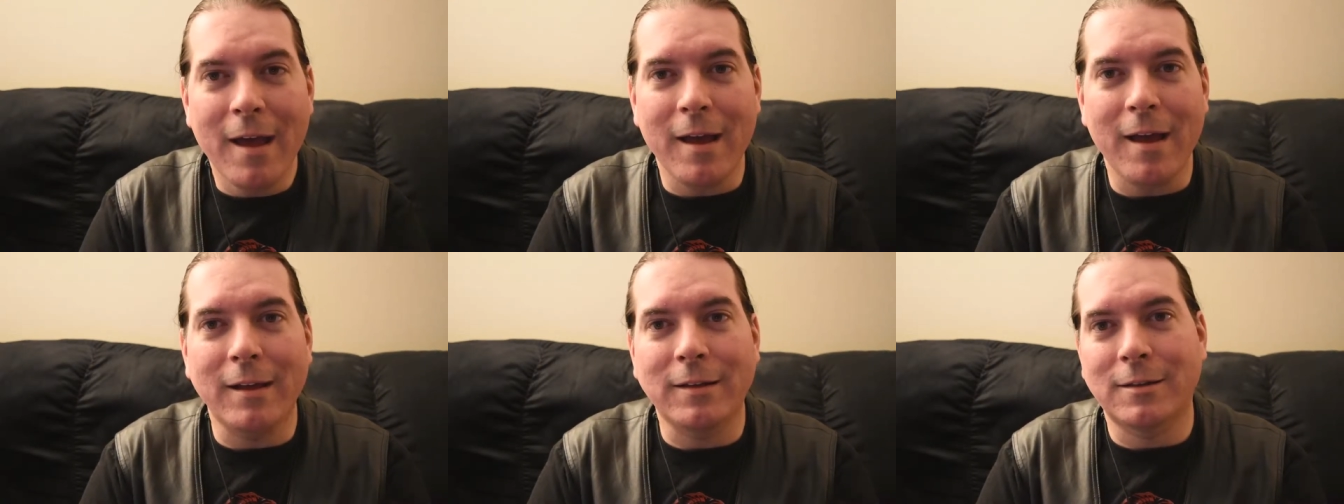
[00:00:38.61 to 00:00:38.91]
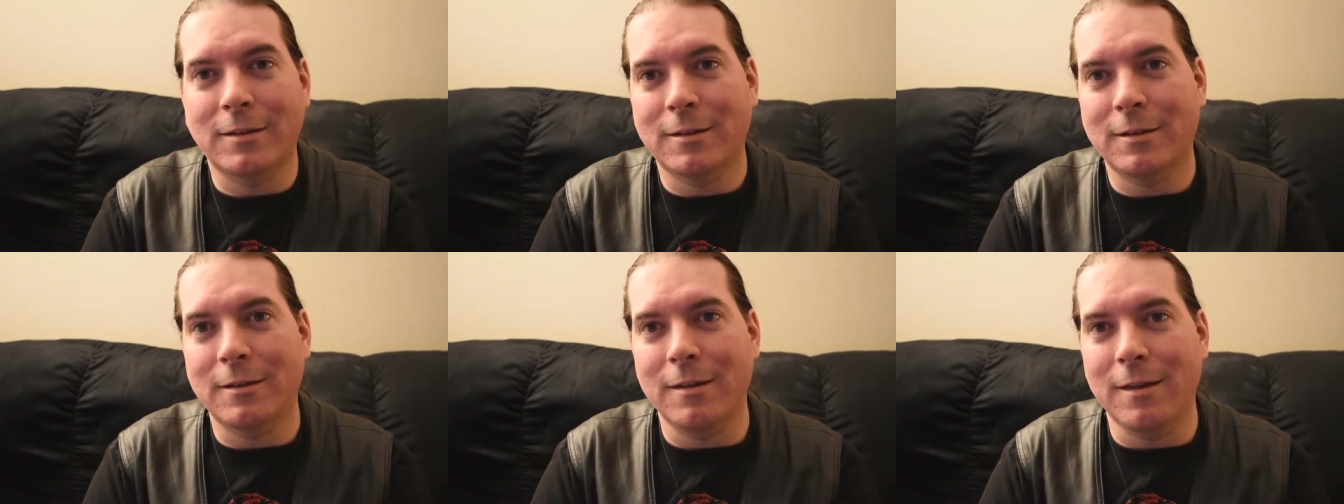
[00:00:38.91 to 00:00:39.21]

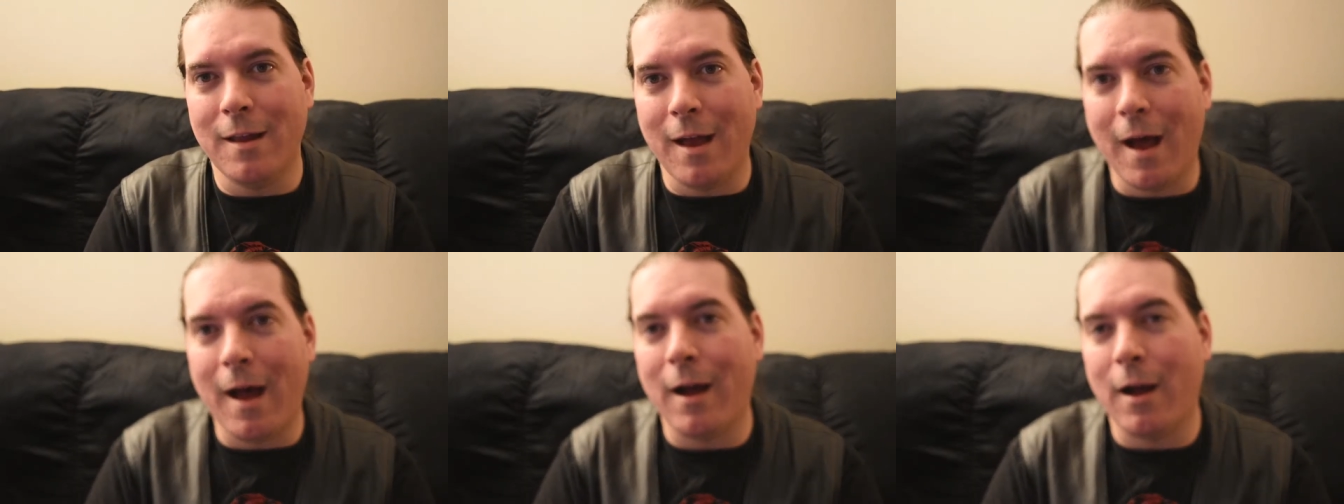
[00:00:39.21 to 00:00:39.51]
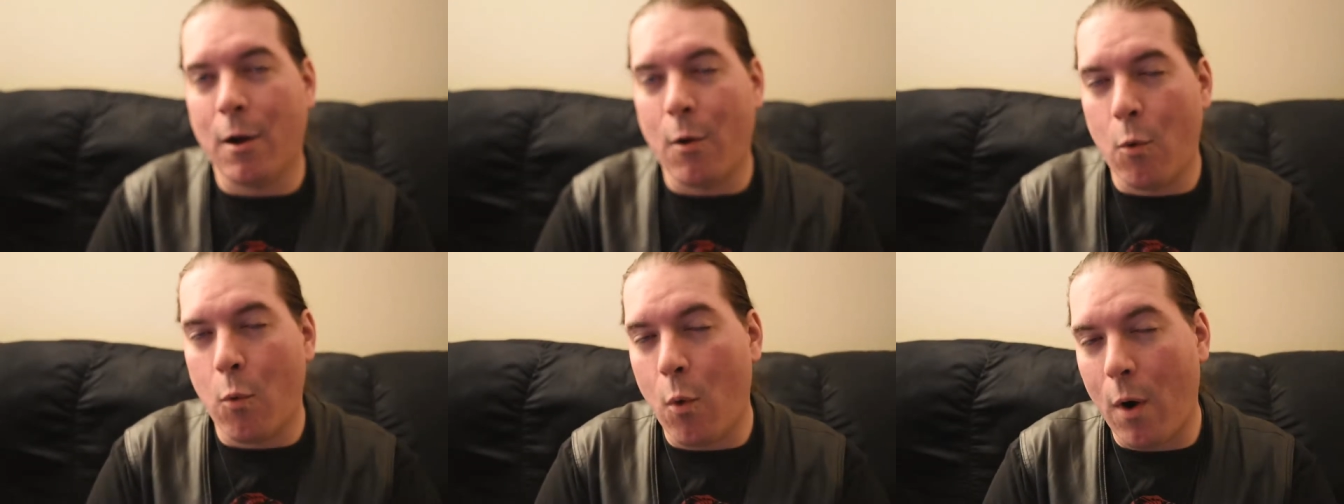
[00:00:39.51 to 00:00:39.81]
it's
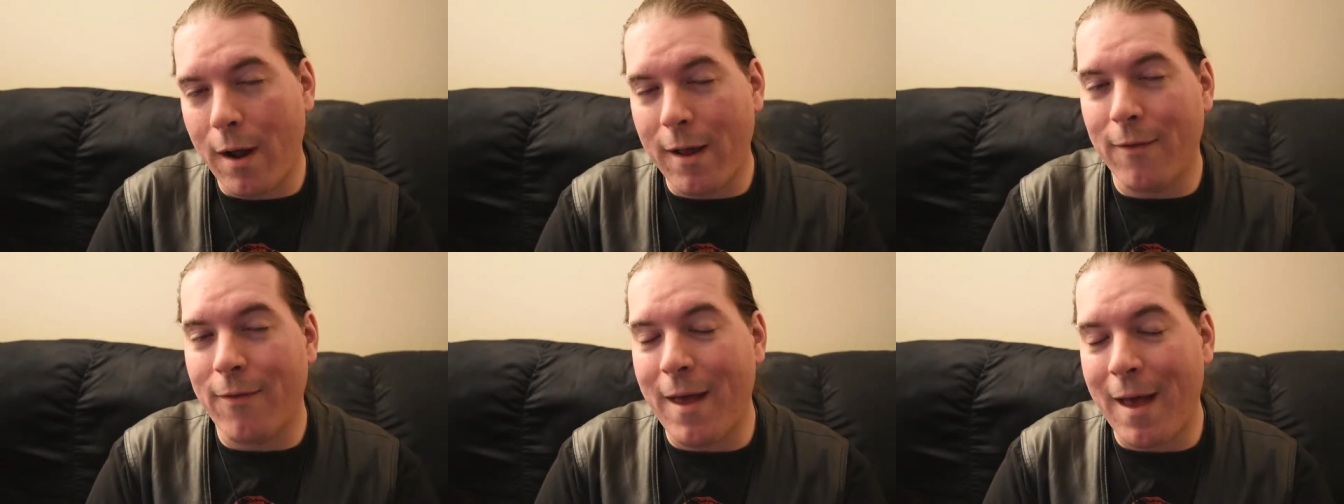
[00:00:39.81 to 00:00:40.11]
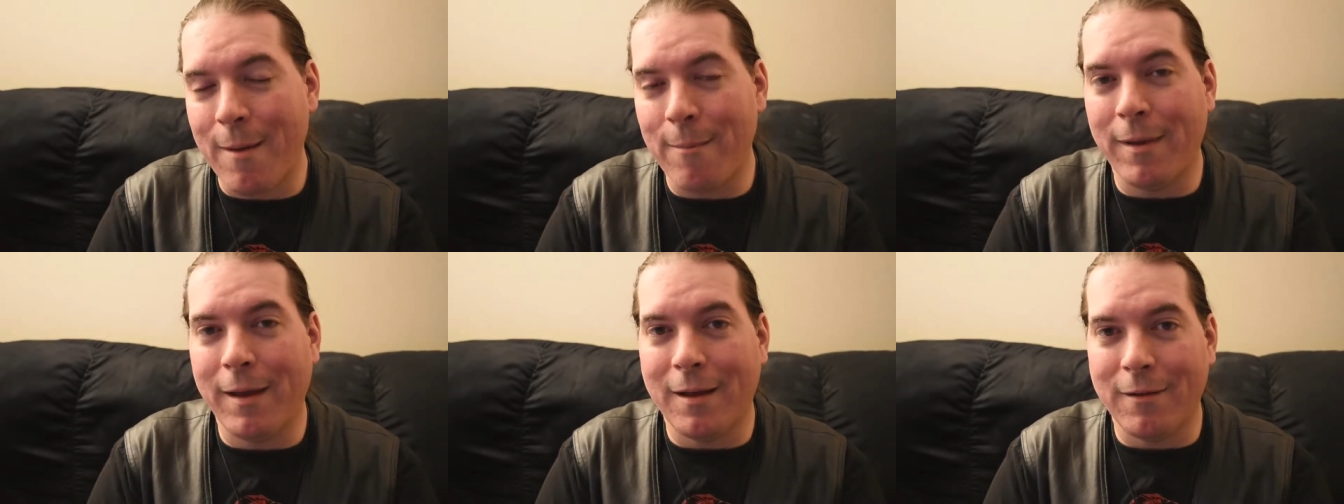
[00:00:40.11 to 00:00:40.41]
not quite
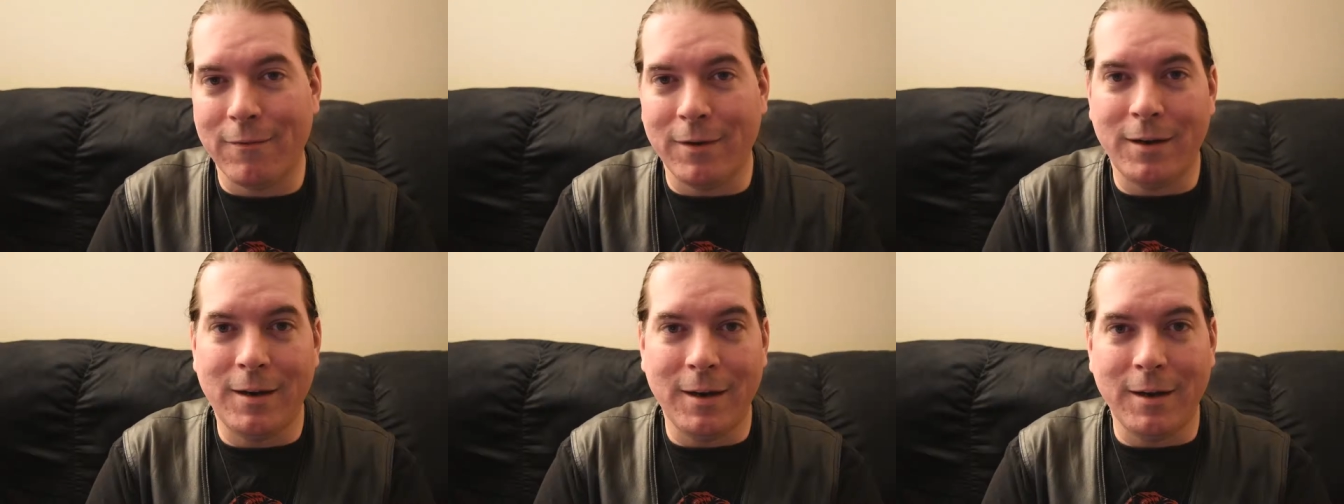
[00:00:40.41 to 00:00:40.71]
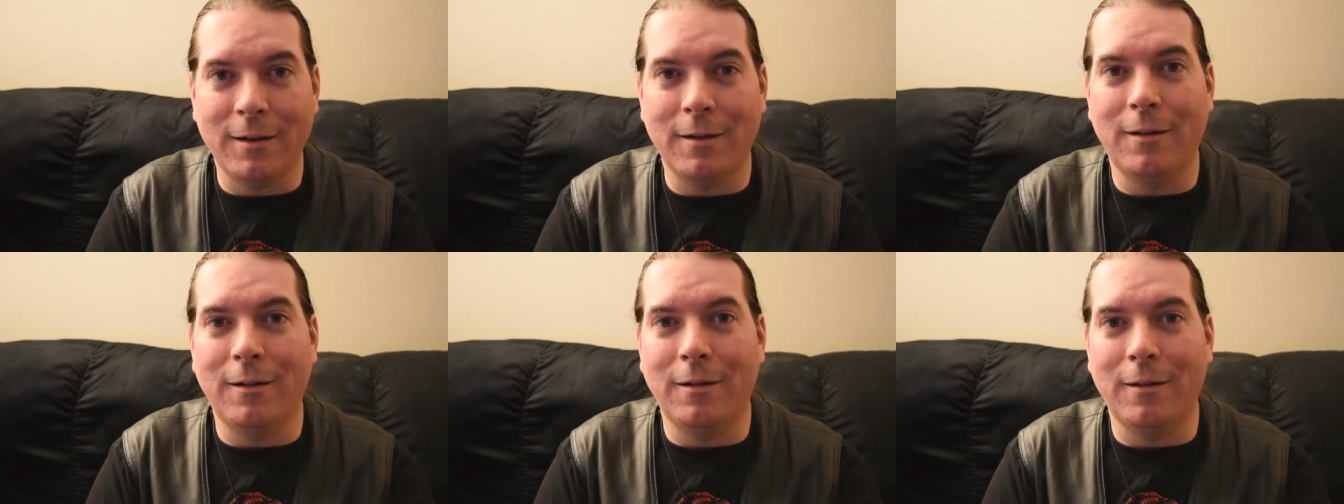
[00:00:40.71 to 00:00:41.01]
that big of a
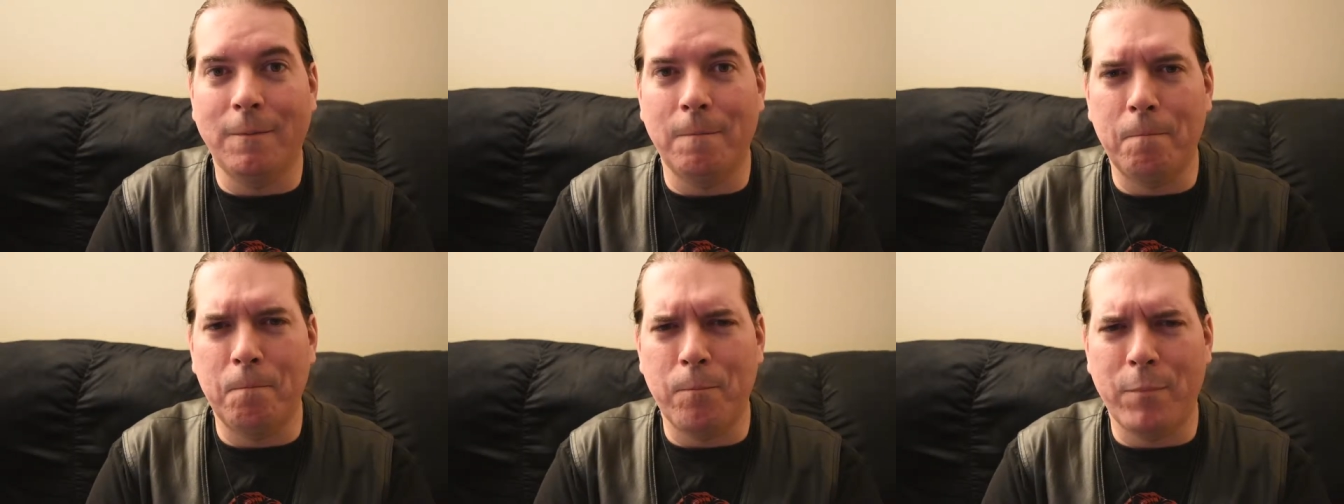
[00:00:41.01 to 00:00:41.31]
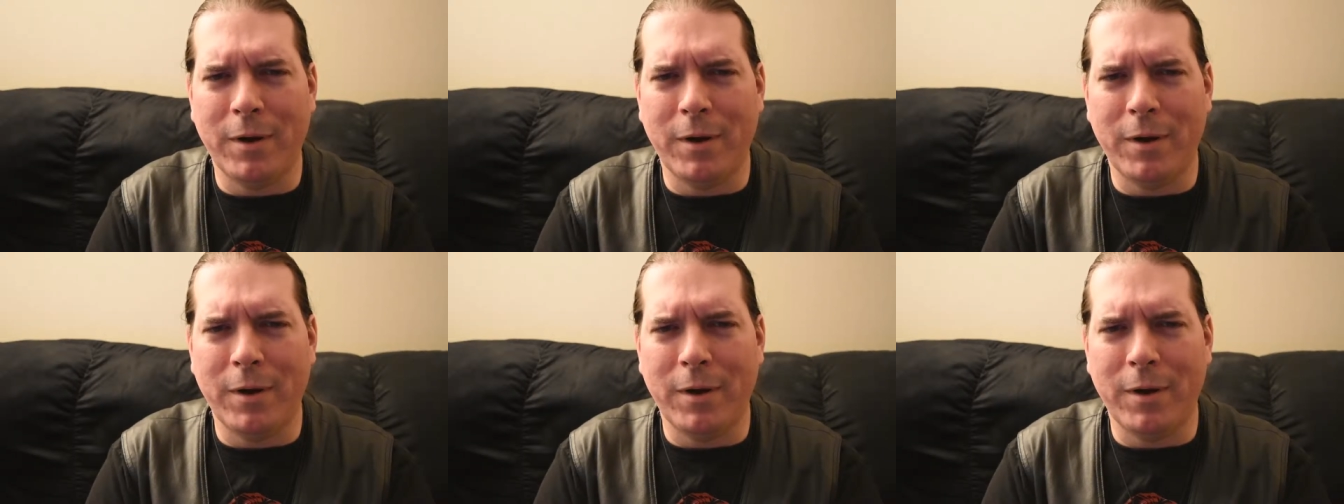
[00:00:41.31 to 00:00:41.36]
deal.